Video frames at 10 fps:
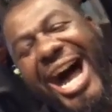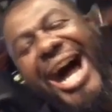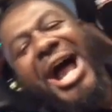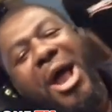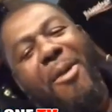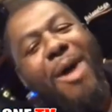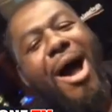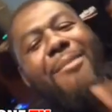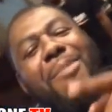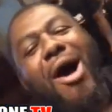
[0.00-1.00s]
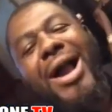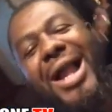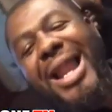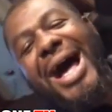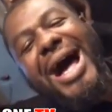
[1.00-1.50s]
my friend wa catch and
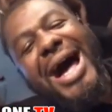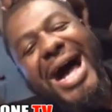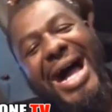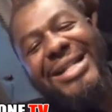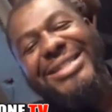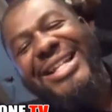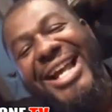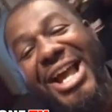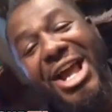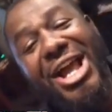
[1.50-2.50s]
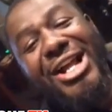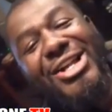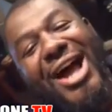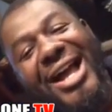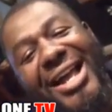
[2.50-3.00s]
say me ni ubi da
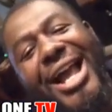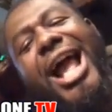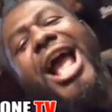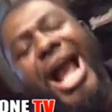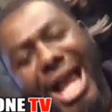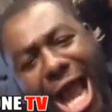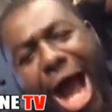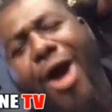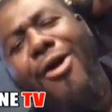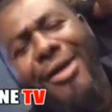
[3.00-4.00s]
o baby. So my